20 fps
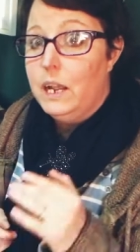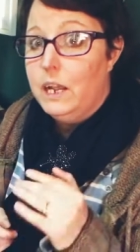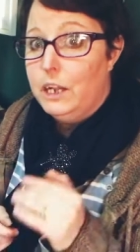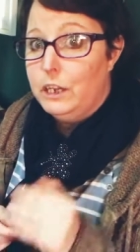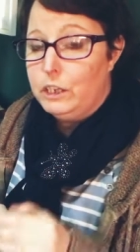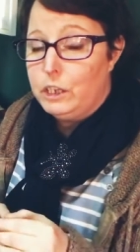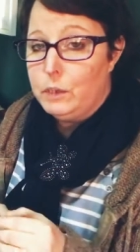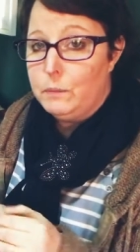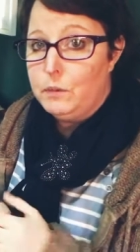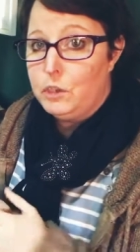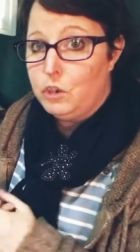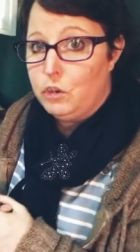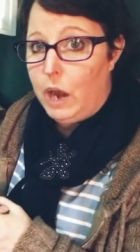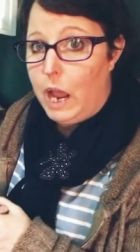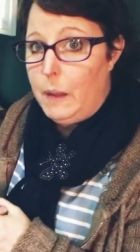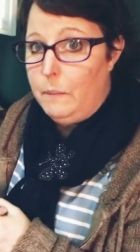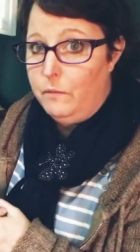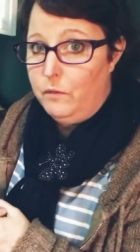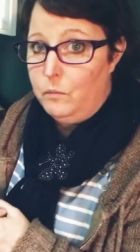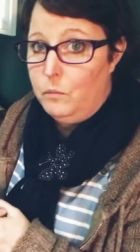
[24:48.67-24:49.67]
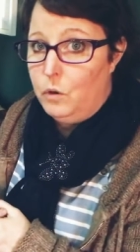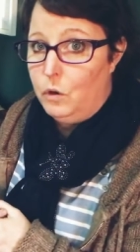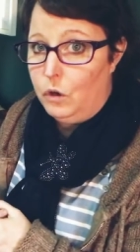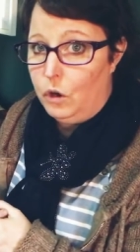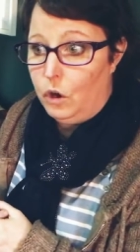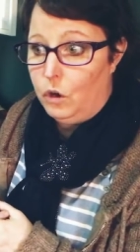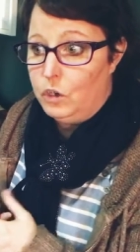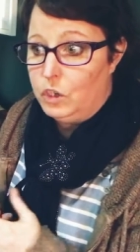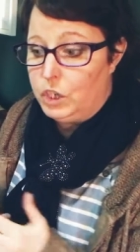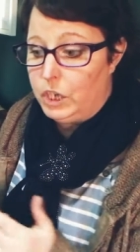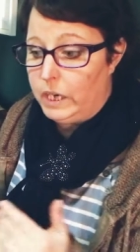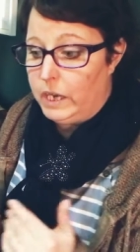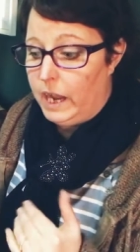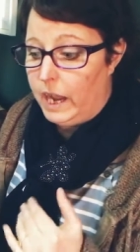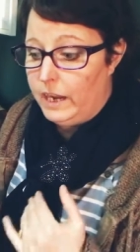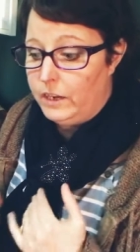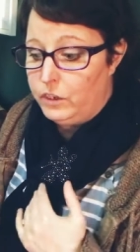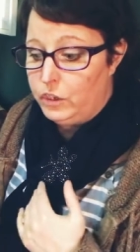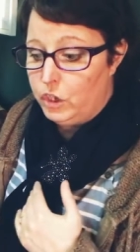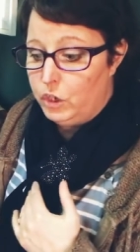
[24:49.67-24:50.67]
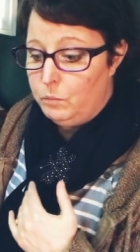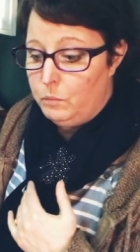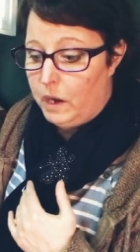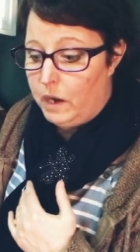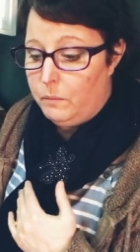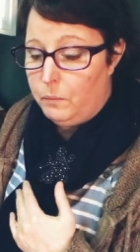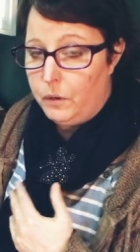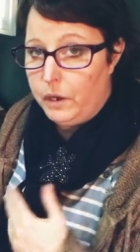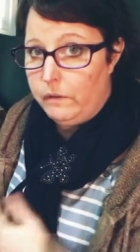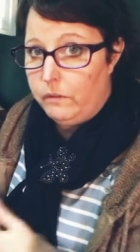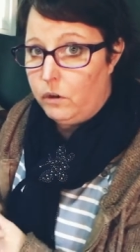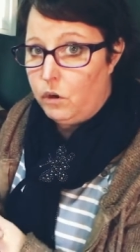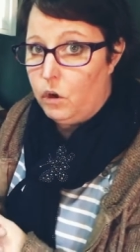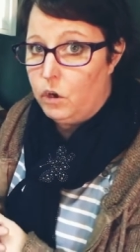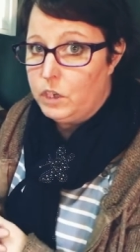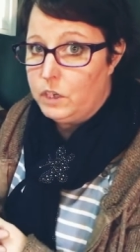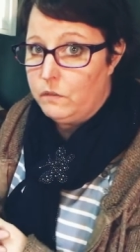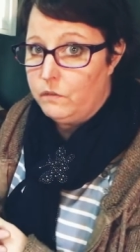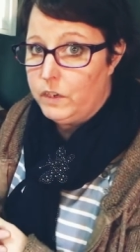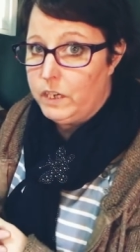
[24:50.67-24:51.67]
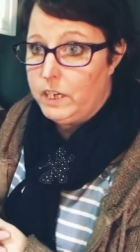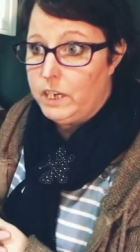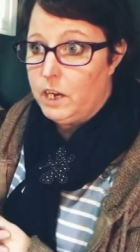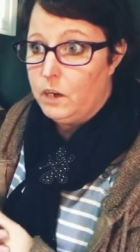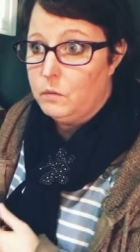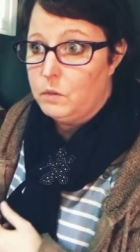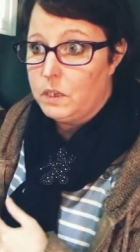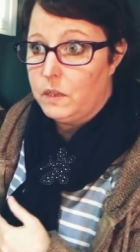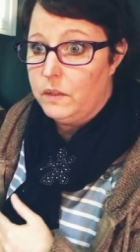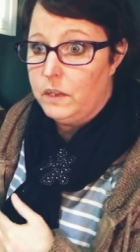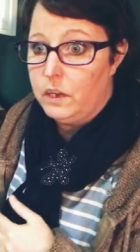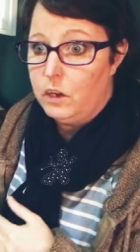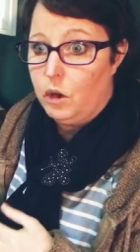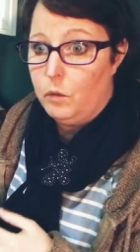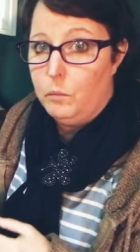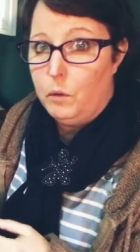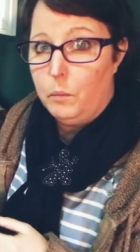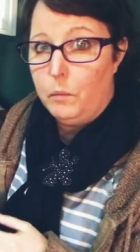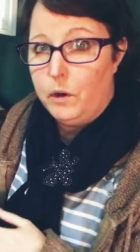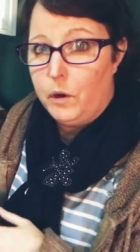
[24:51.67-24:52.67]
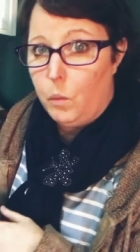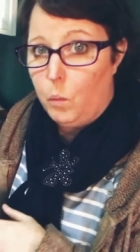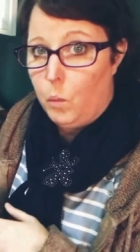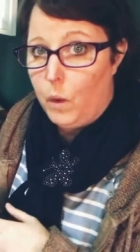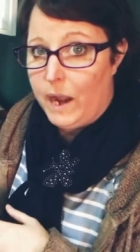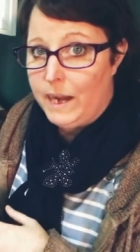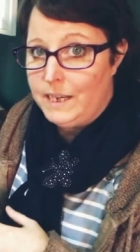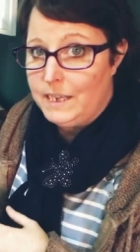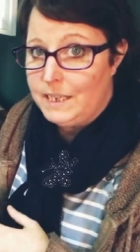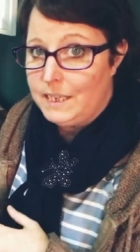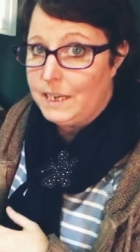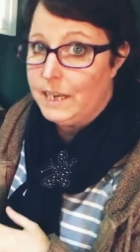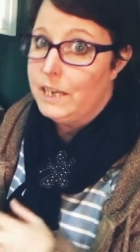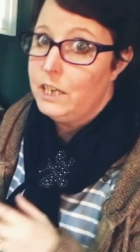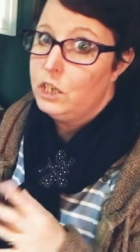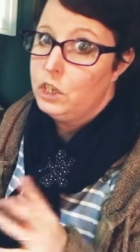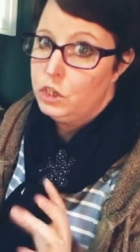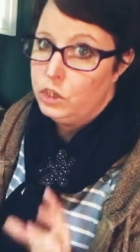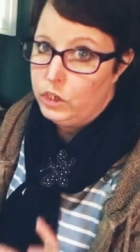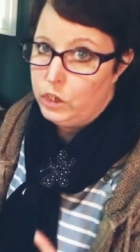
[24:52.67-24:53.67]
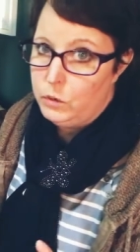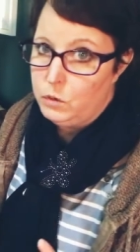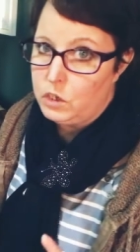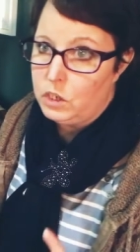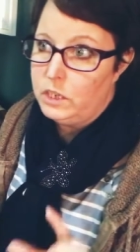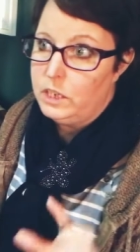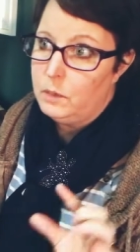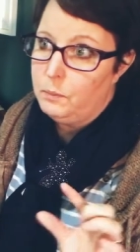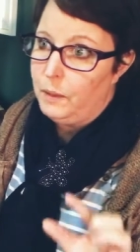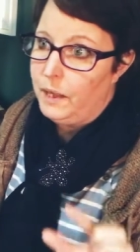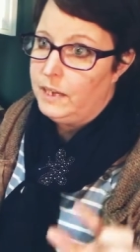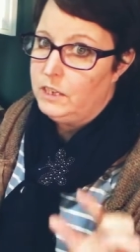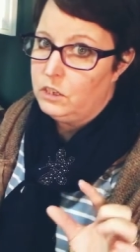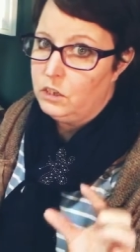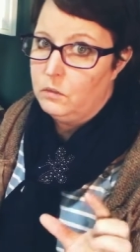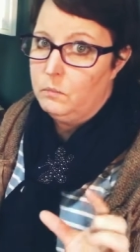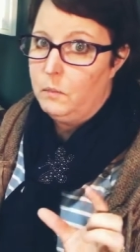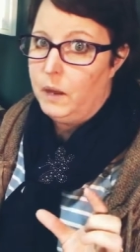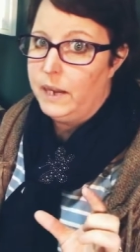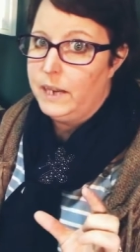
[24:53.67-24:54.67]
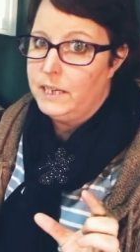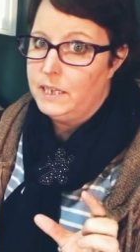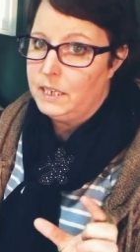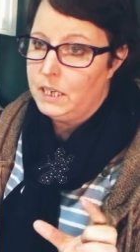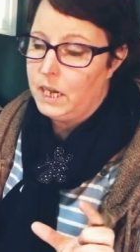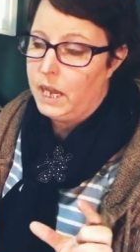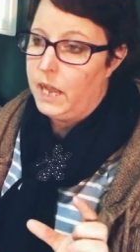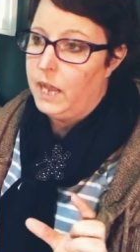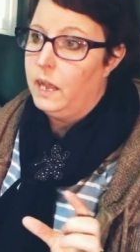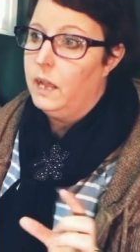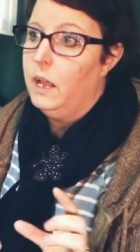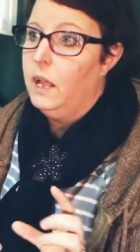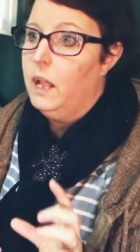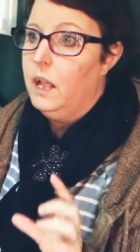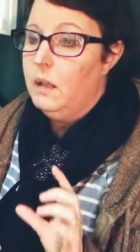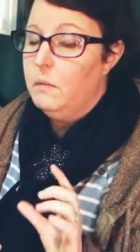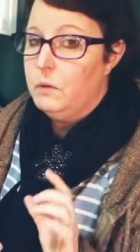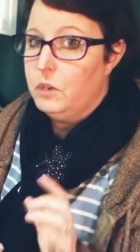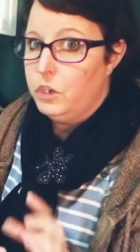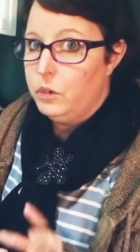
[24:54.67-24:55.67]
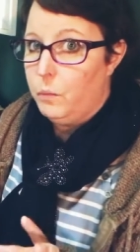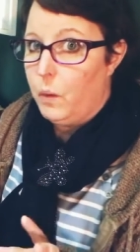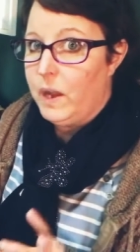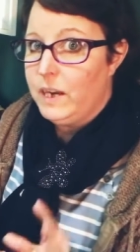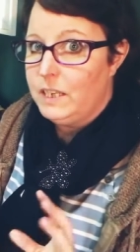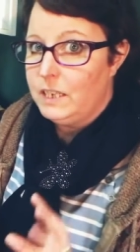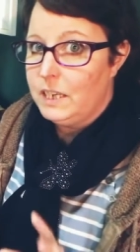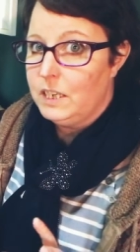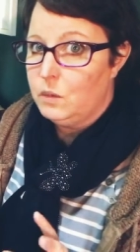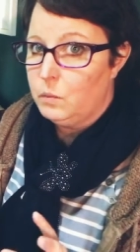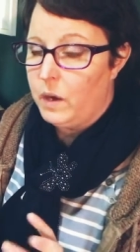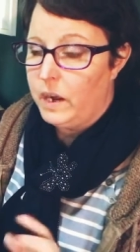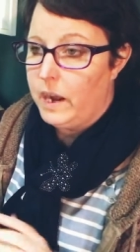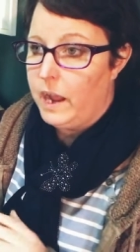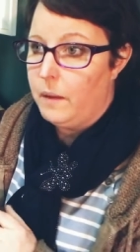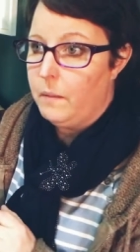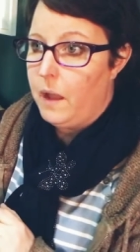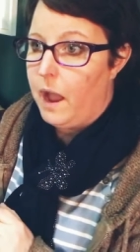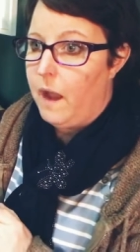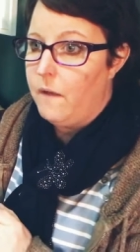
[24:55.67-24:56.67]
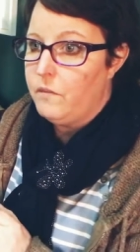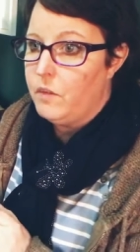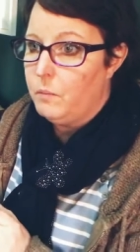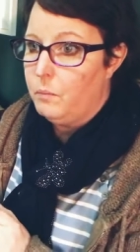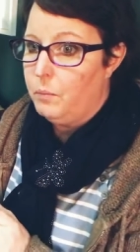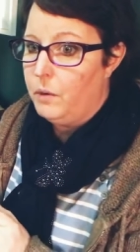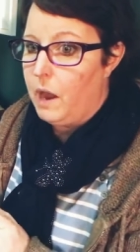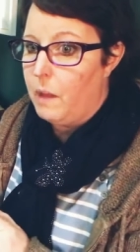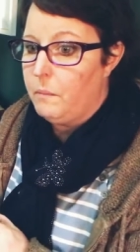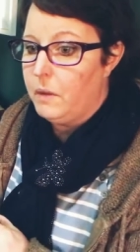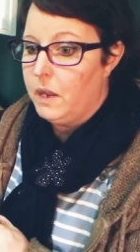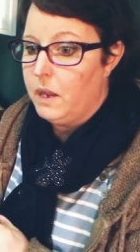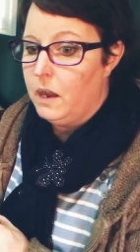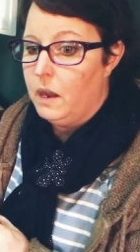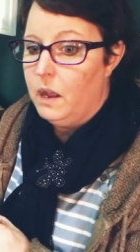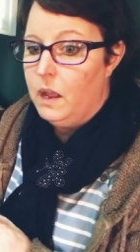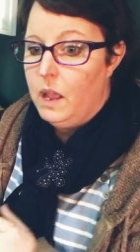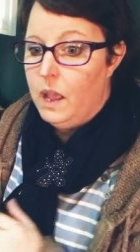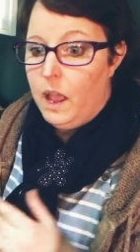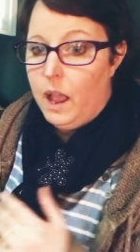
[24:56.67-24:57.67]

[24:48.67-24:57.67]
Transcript: Subscribe for more content. I do my pre-recorded videos and they come up on a Wednesday, usually, depends on my internet. But Wednesday's when I have them premiere.